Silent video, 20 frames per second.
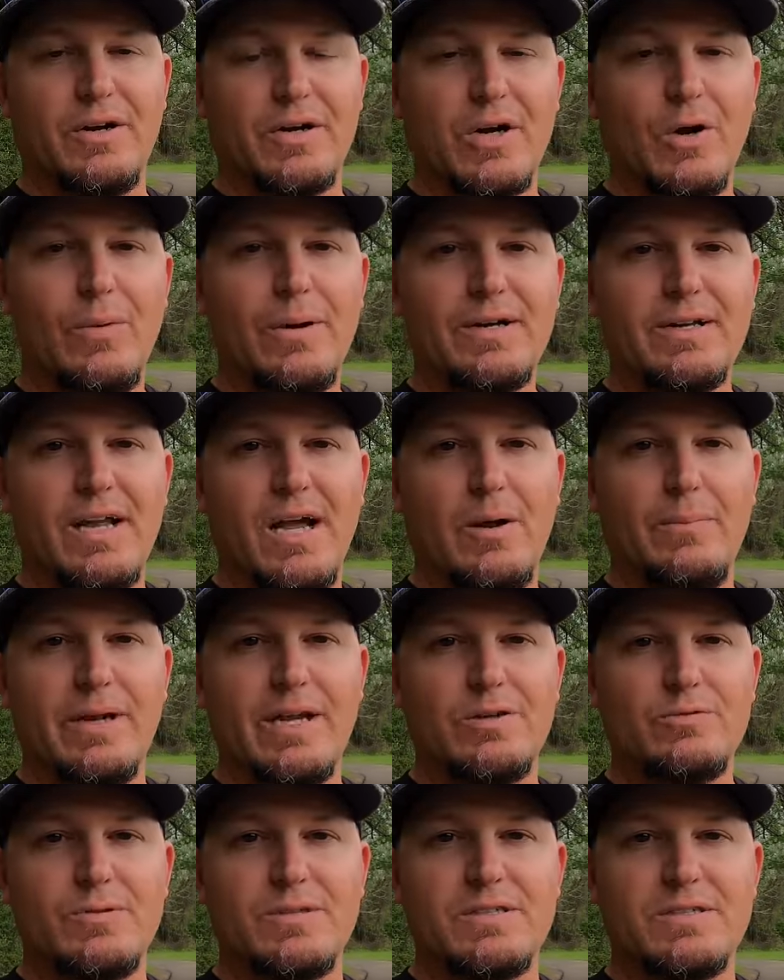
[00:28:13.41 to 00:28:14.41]
They're going down
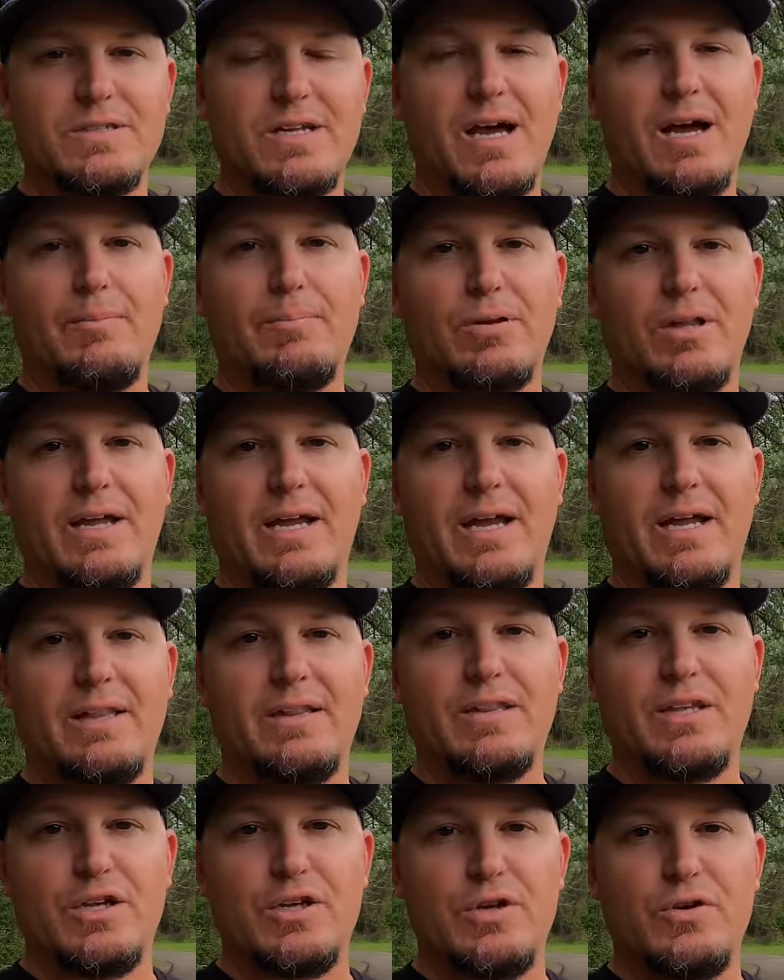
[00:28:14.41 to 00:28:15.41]
because we stopped
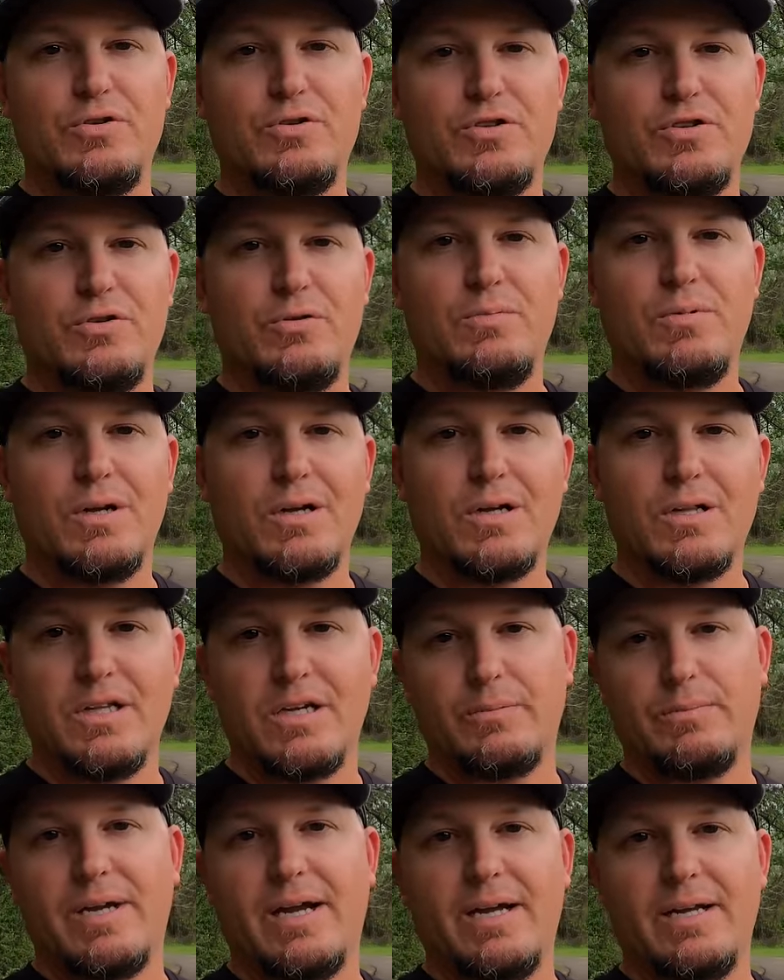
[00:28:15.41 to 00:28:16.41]
playing the YouTube
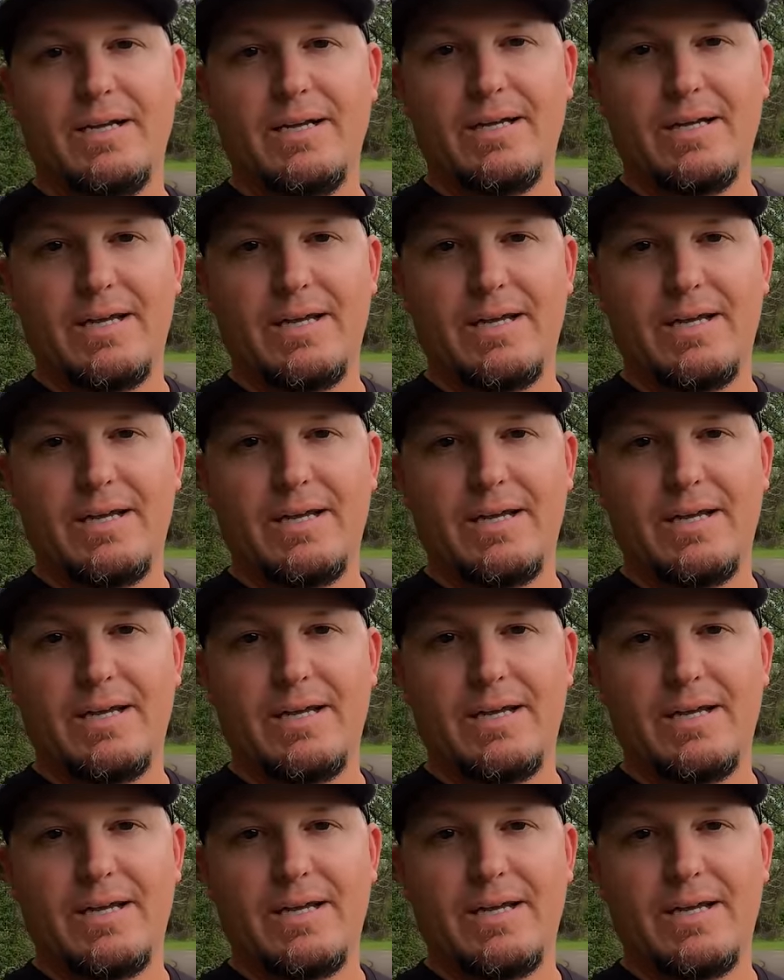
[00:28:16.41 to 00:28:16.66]
clickbait